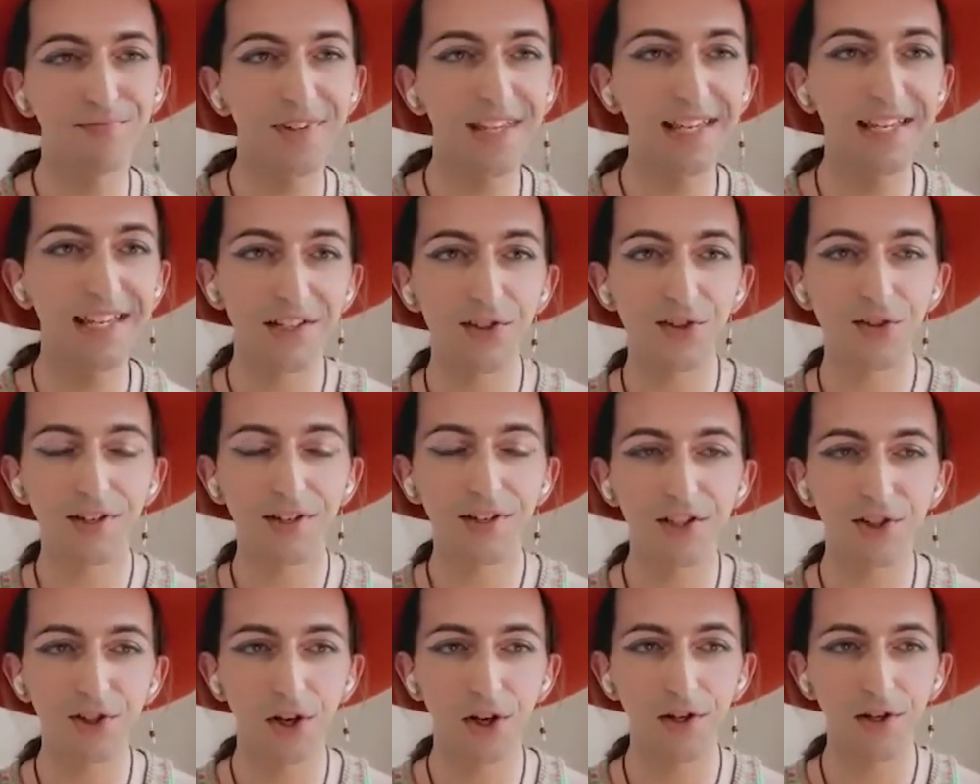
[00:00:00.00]
Ian has
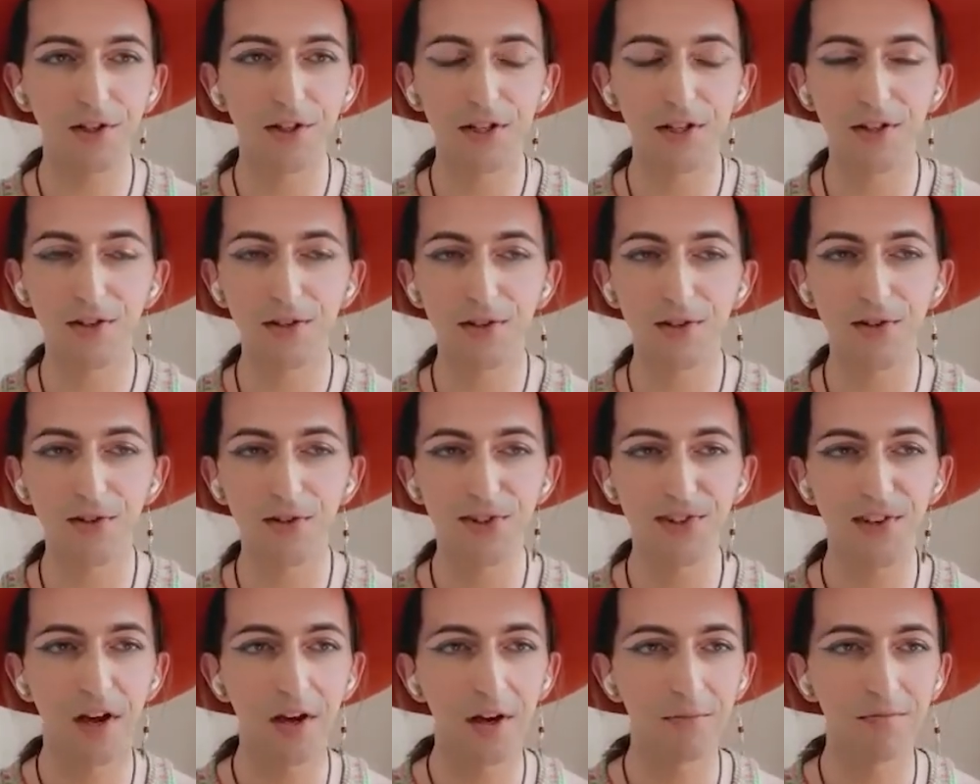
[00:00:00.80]
already showed you
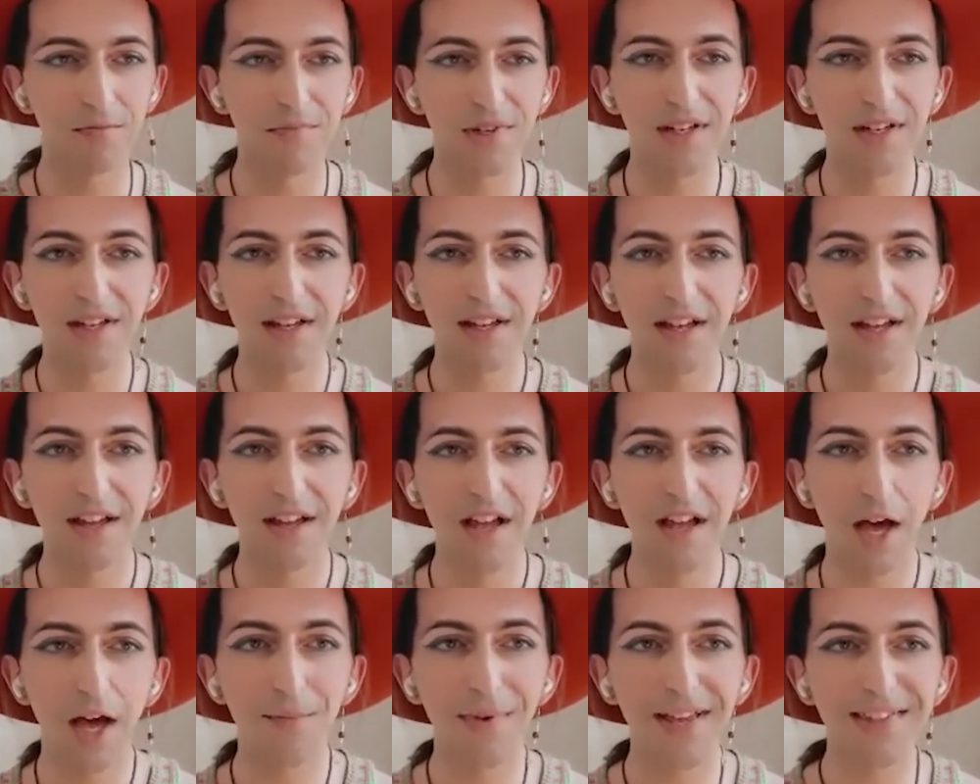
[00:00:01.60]
some
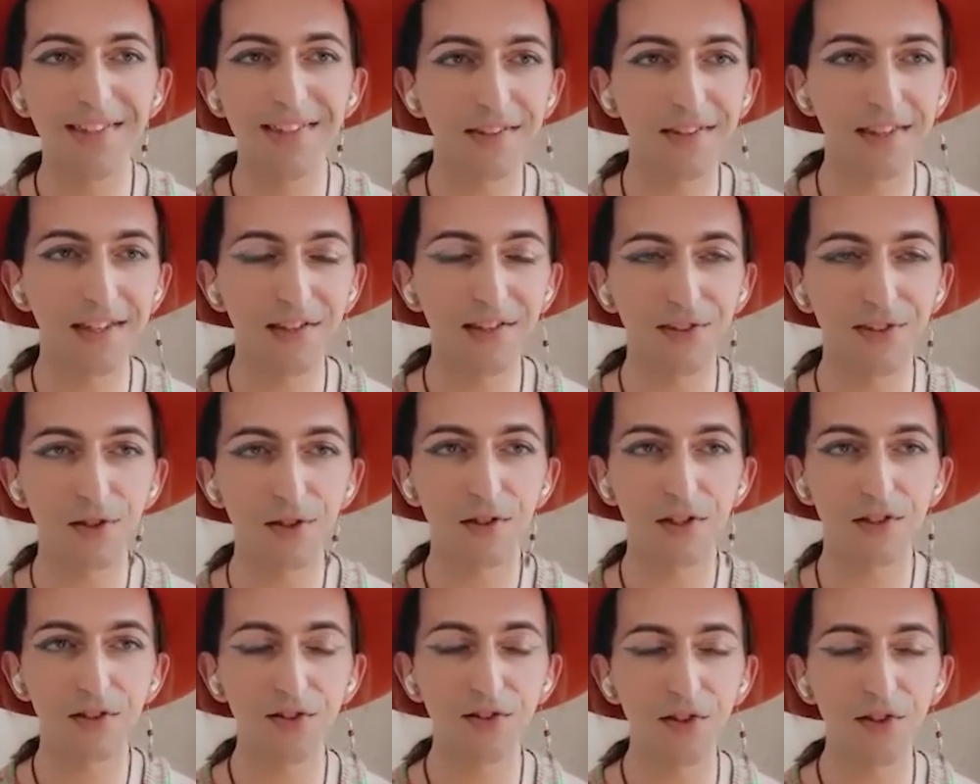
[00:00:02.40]
amazing things
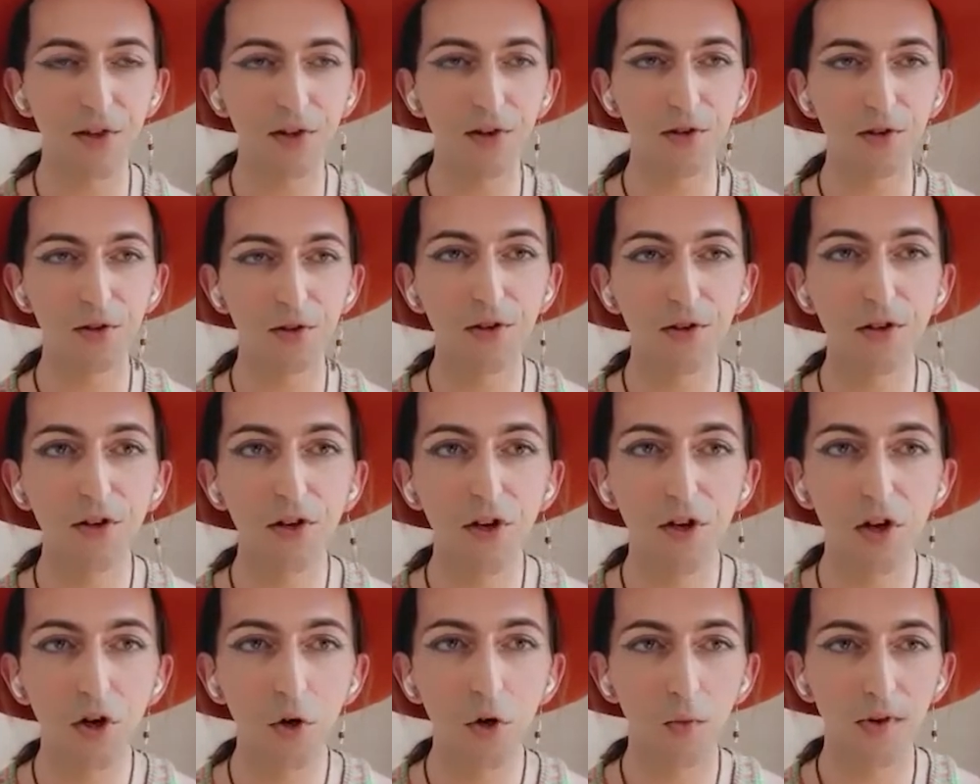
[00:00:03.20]
you can do
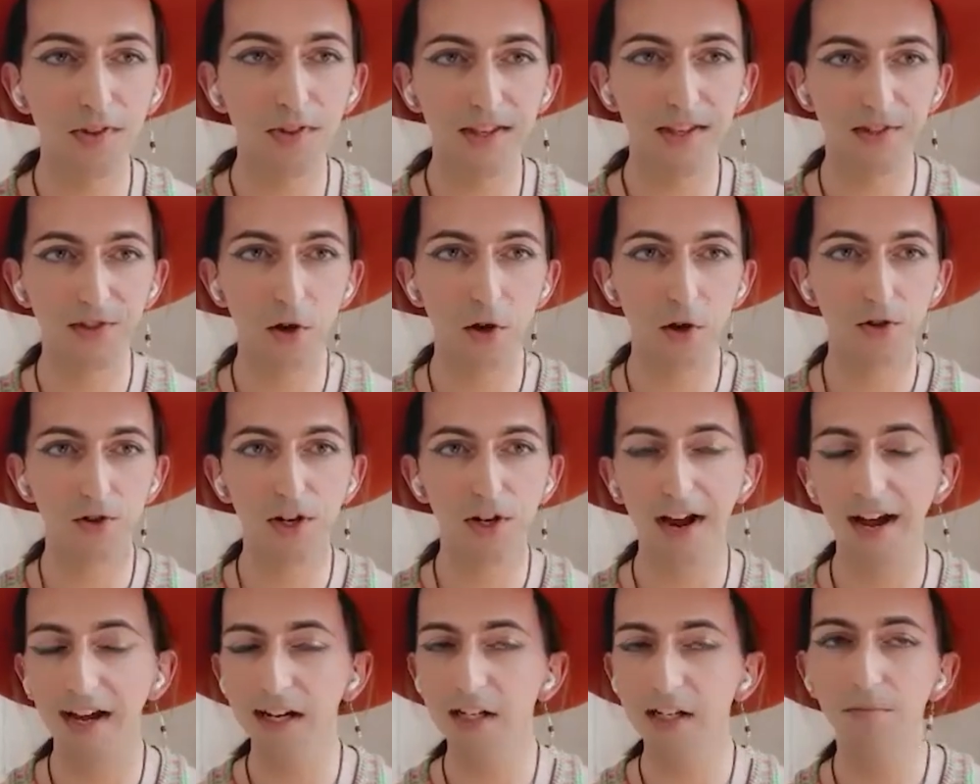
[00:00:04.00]
with this
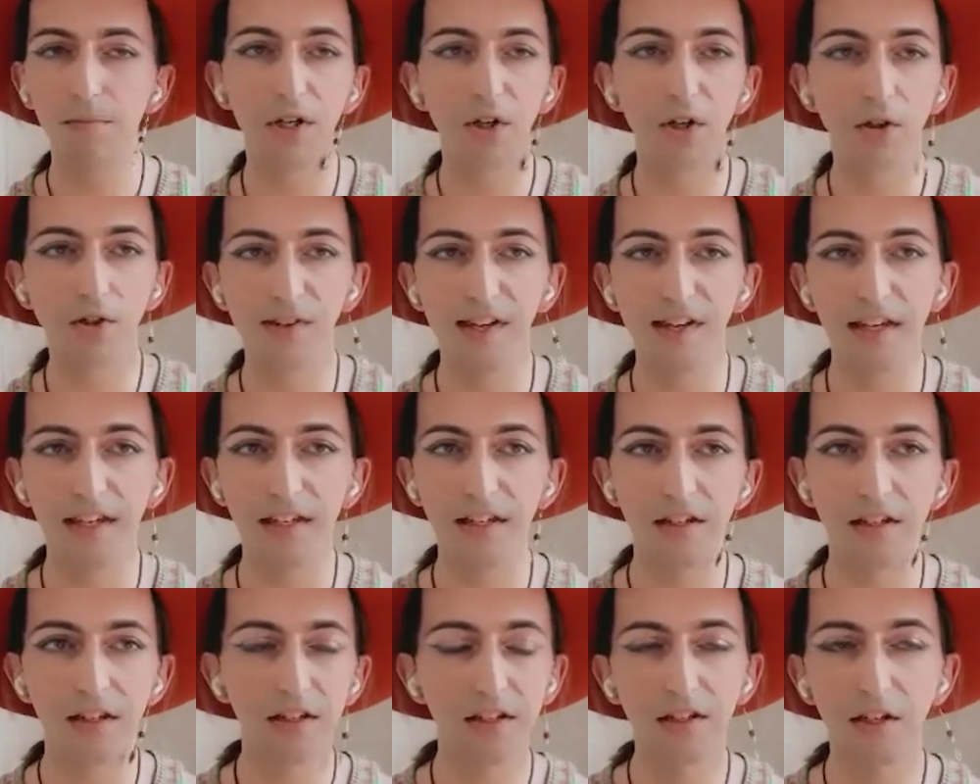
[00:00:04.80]
contract,
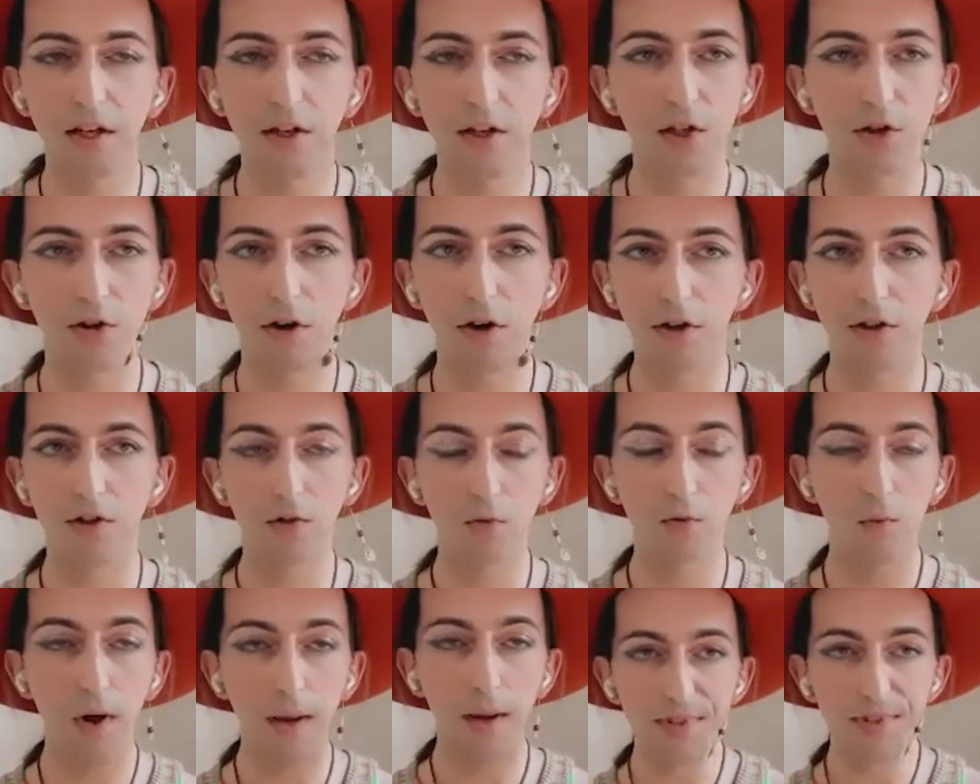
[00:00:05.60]
building your
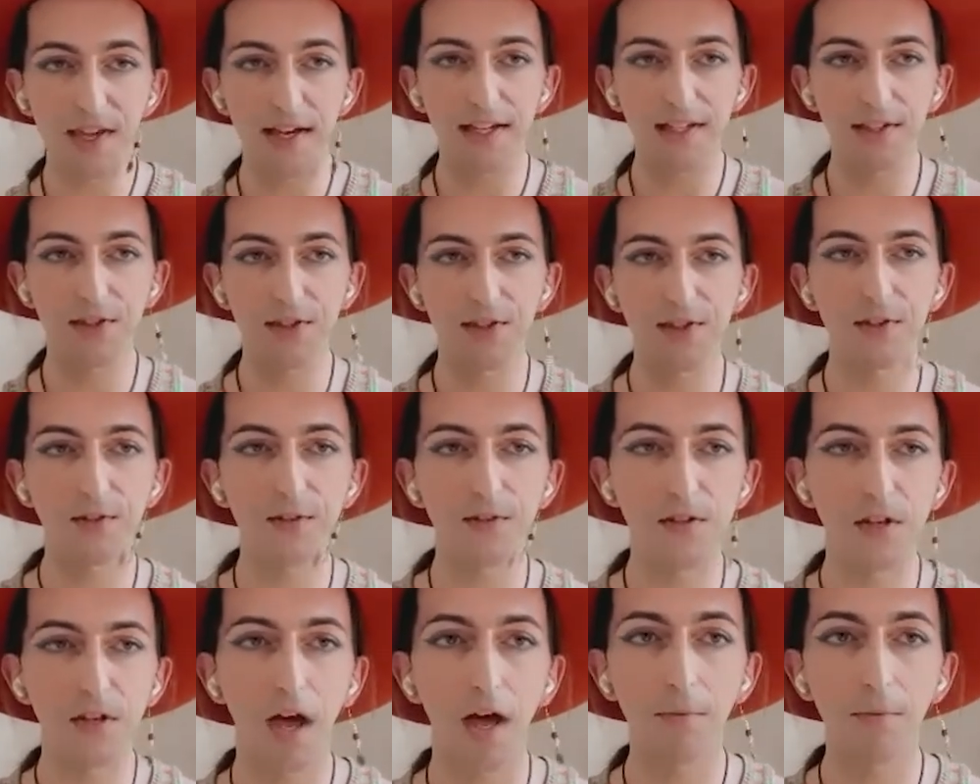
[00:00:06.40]
own
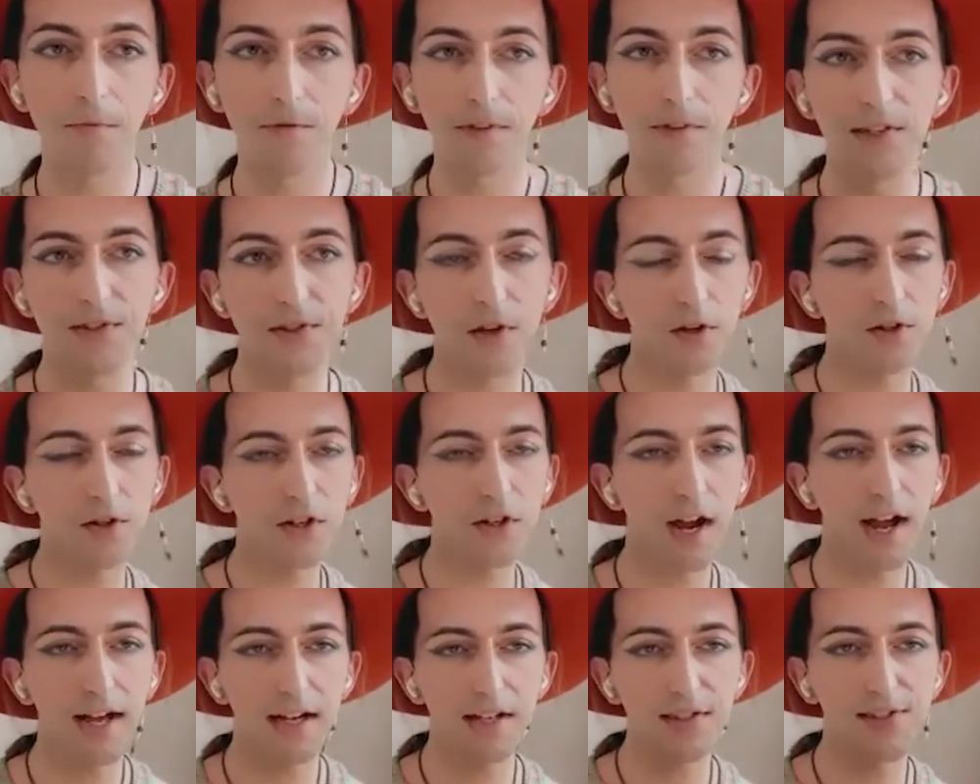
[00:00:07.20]
websites for these
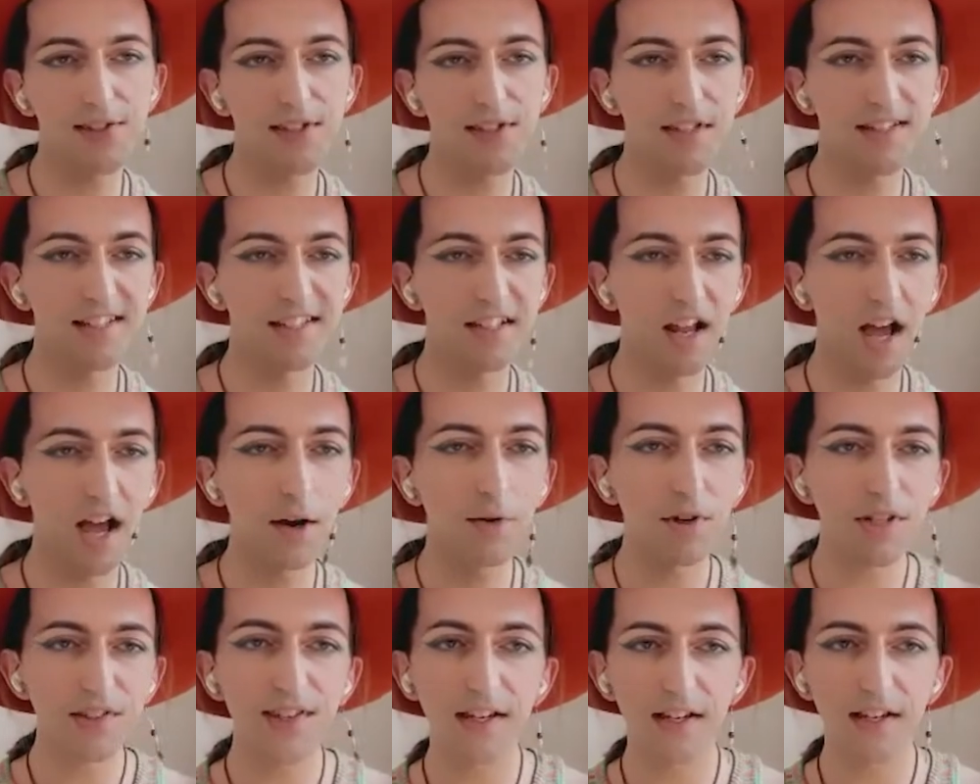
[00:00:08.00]
contracts. And I
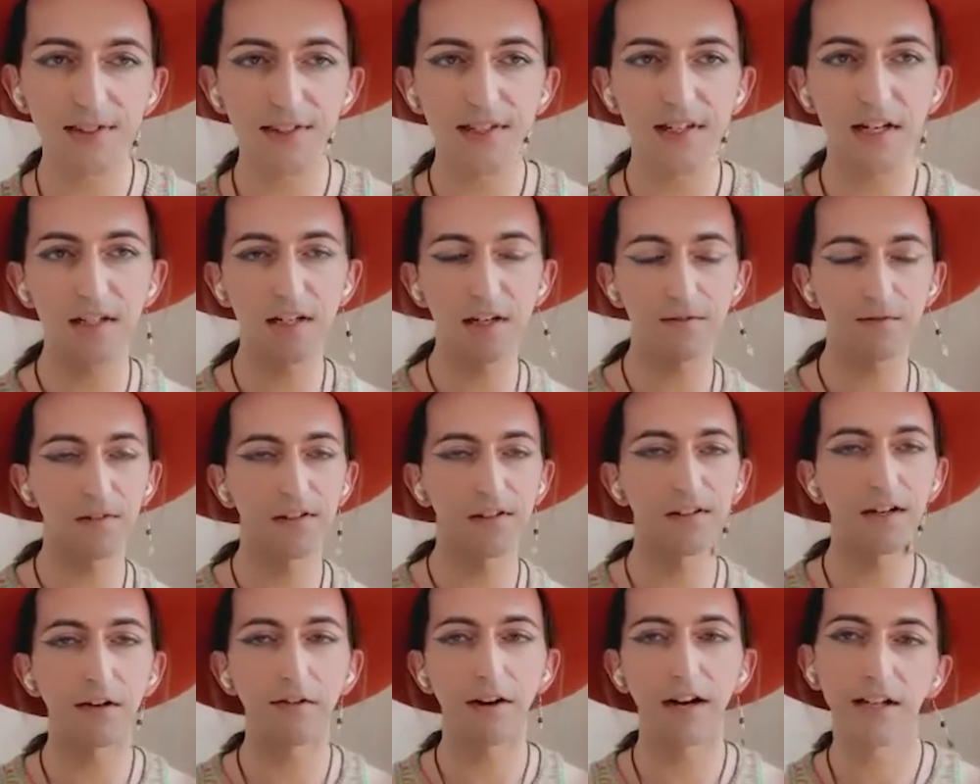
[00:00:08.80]
want to take us in a
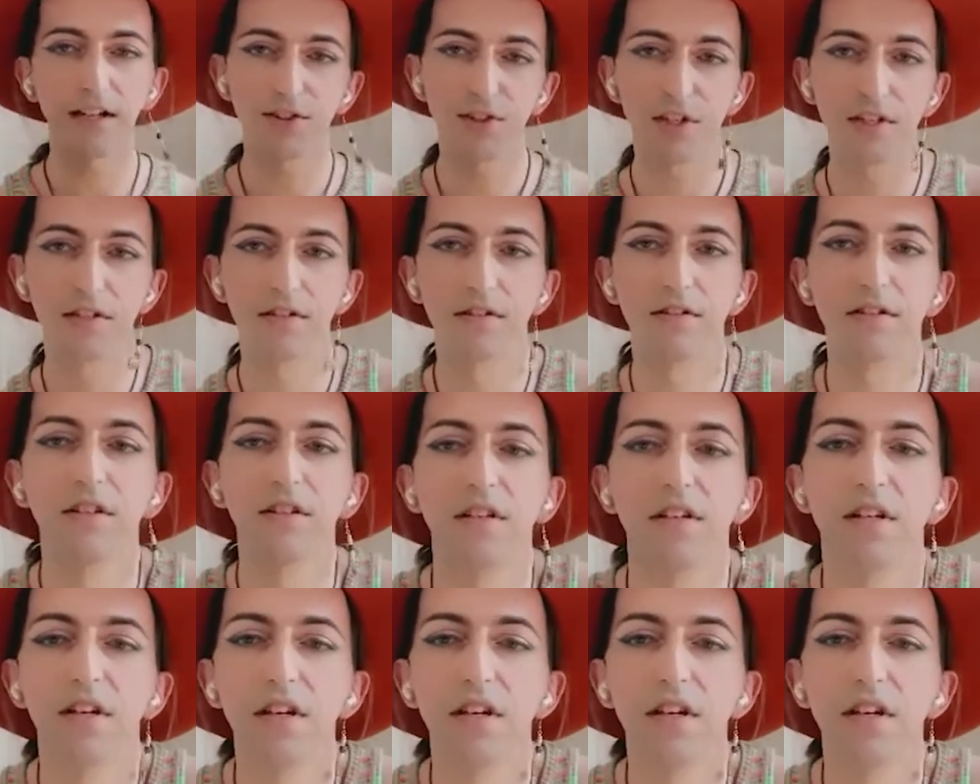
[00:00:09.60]
different direction.